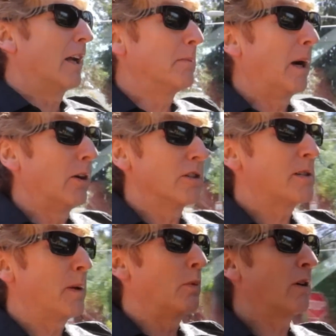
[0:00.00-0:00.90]
You might
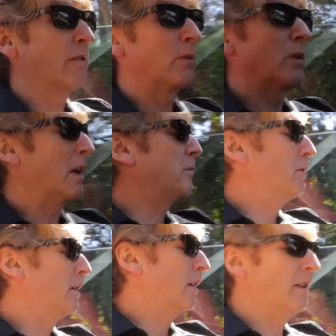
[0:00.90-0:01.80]
also be wondering what I'm
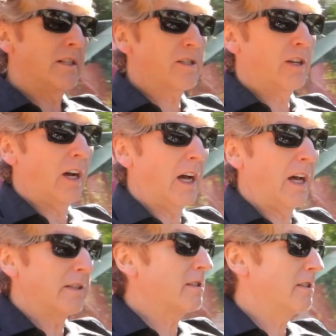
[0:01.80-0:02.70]
doing in this
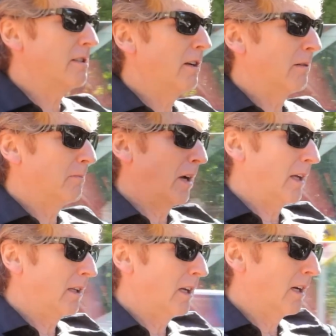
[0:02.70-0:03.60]
car. This is not
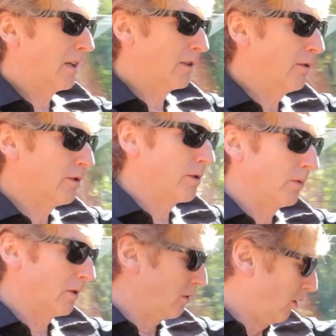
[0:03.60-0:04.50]
my
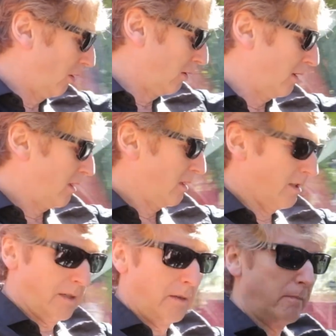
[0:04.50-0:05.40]
usual dawn. This
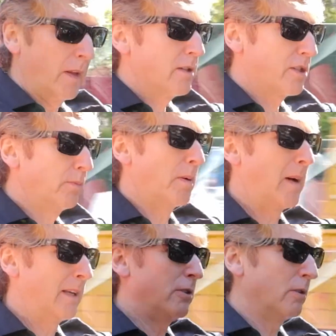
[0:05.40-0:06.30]
is a
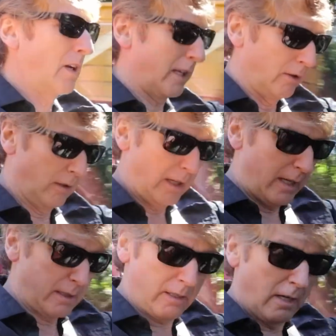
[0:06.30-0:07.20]
Superman dawn, I call it.
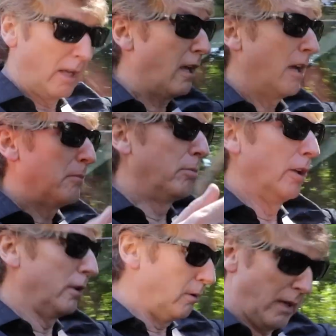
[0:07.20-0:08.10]
It's
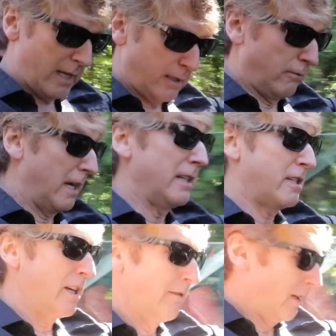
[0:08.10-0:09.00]
blue, has a red
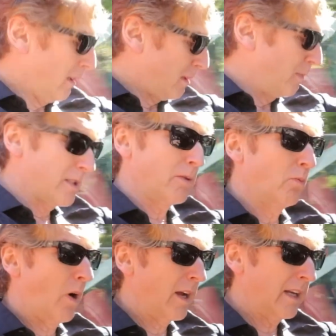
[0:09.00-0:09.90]
interior, there's bits
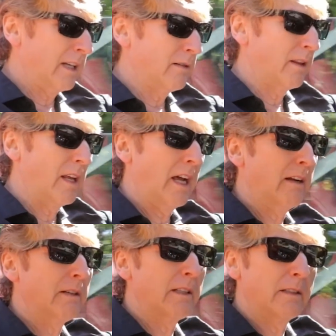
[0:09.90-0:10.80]
of white here and
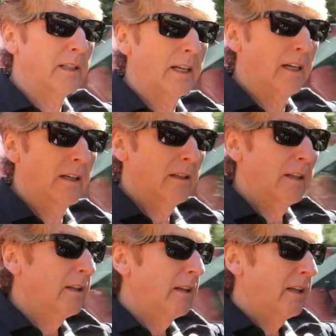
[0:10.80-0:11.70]
there,
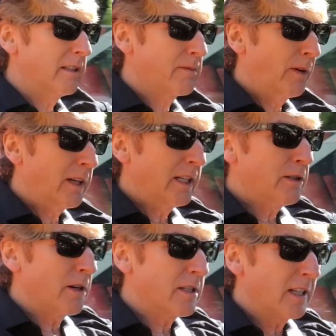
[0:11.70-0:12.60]
and it's very
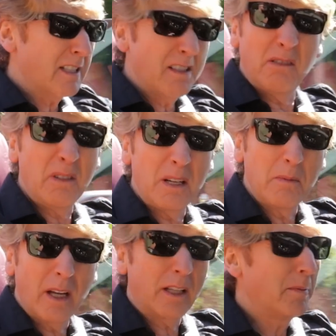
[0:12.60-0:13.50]
interesting. It's not really
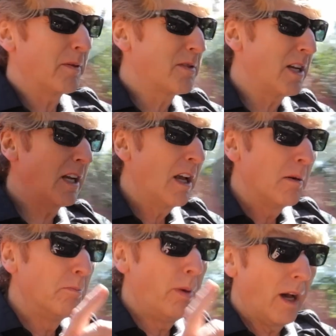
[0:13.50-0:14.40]
my cup of tea,
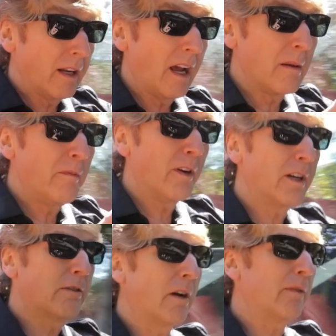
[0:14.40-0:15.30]
but I'm
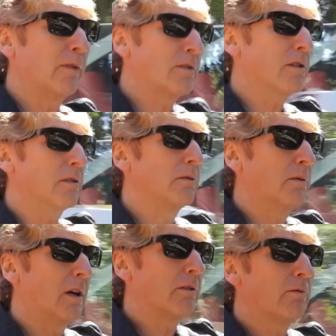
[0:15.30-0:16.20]
very grateful to
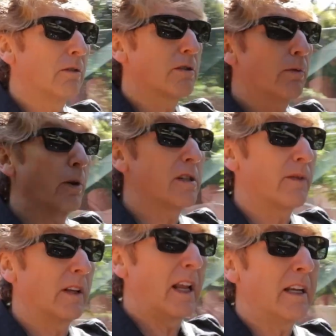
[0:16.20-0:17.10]
Rolls-Royce
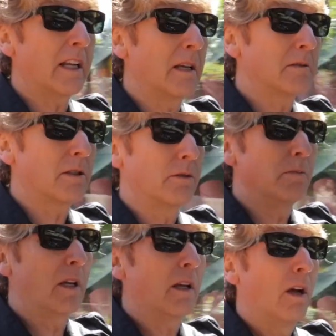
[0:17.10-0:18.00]
for lending it to
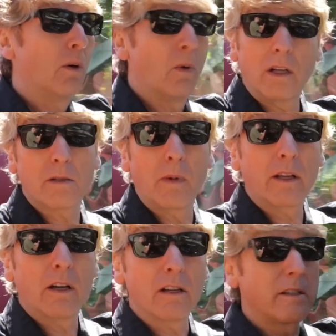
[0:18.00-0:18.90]
me whilst my
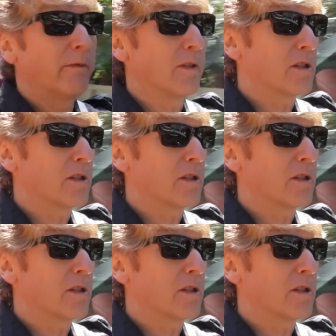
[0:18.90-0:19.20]
car's in for